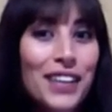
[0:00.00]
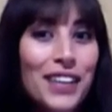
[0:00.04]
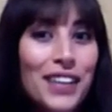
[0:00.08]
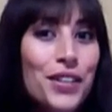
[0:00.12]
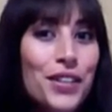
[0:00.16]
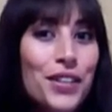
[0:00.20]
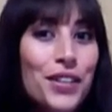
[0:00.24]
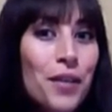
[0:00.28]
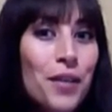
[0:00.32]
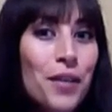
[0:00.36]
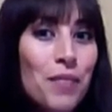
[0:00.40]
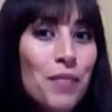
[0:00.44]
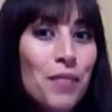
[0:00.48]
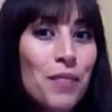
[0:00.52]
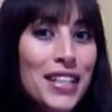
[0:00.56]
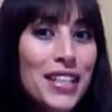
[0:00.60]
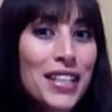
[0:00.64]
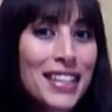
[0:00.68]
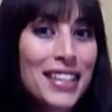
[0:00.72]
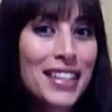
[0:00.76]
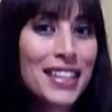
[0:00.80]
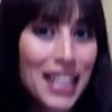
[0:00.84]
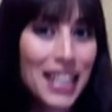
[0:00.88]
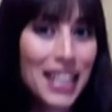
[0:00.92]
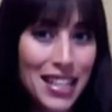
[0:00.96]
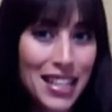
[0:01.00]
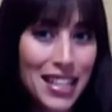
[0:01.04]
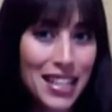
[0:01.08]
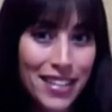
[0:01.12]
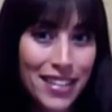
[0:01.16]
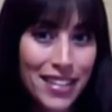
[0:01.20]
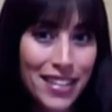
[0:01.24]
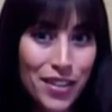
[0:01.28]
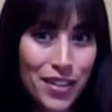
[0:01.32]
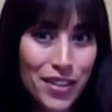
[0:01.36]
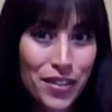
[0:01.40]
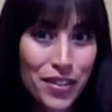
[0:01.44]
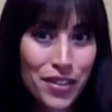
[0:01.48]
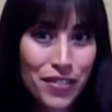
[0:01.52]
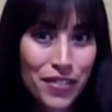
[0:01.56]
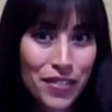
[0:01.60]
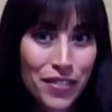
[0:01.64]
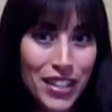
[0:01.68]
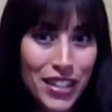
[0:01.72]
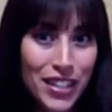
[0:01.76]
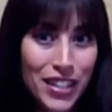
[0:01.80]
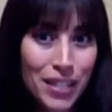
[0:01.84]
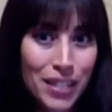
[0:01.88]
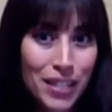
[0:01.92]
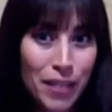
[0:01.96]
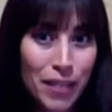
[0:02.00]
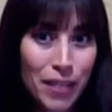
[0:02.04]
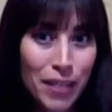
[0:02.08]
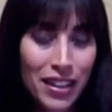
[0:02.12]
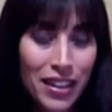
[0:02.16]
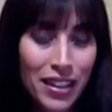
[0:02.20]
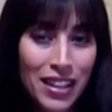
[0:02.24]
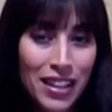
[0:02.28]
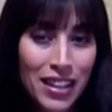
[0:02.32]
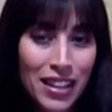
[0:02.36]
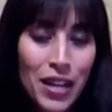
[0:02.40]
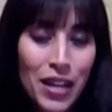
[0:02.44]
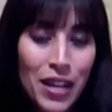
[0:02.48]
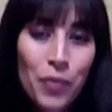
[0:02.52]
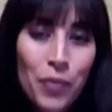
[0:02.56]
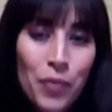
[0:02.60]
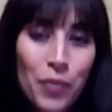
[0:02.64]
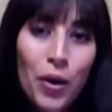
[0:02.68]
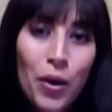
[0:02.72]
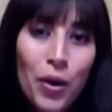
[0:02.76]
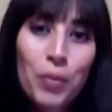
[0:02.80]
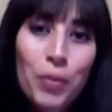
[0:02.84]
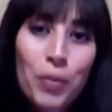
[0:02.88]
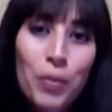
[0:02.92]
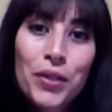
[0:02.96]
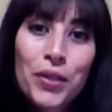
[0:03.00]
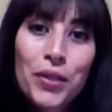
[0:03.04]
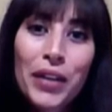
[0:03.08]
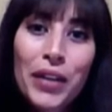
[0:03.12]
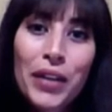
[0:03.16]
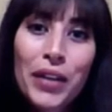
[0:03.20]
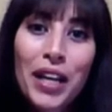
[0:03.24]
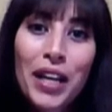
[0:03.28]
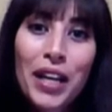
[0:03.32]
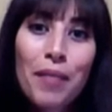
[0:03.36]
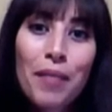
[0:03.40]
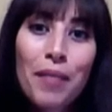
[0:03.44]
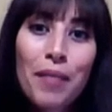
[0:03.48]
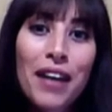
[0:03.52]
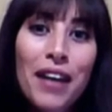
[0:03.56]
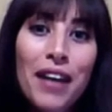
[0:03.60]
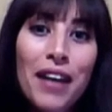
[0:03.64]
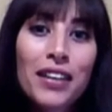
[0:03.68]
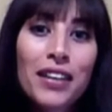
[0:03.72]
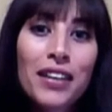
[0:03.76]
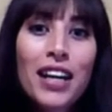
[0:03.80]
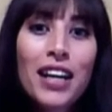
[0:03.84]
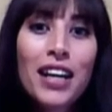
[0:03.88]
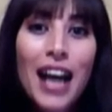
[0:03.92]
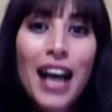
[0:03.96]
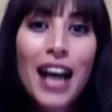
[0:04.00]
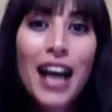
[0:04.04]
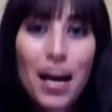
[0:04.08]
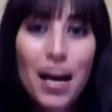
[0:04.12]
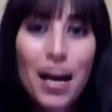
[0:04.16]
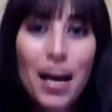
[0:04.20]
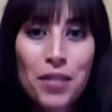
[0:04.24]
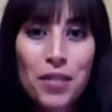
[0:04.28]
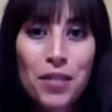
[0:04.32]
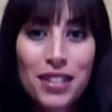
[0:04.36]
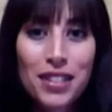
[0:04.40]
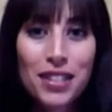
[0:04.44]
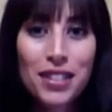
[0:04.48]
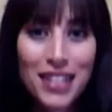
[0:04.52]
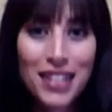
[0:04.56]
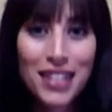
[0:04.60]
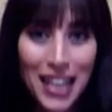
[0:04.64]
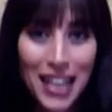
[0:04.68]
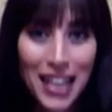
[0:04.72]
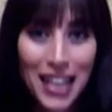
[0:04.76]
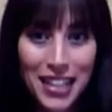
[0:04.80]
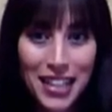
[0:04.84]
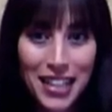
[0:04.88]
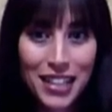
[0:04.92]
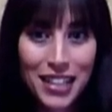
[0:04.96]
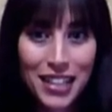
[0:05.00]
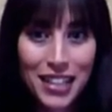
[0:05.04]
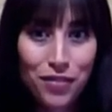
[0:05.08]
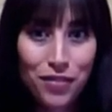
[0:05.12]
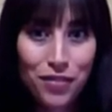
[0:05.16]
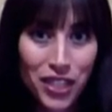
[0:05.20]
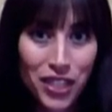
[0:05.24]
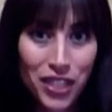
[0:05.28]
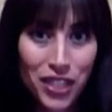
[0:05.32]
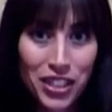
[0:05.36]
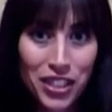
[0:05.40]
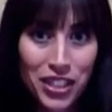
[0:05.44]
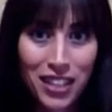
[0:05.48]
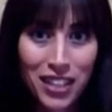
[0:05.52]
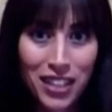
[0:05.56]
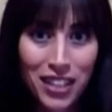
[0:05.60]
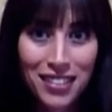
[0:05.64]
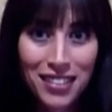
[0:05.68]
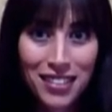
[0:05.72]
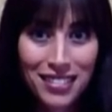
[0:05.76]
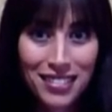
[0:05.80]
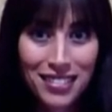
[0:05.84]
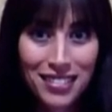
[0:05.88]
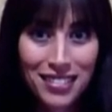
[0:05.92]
And don't miss the In the News for this month, where I'll be talking about Amazon's latest feature.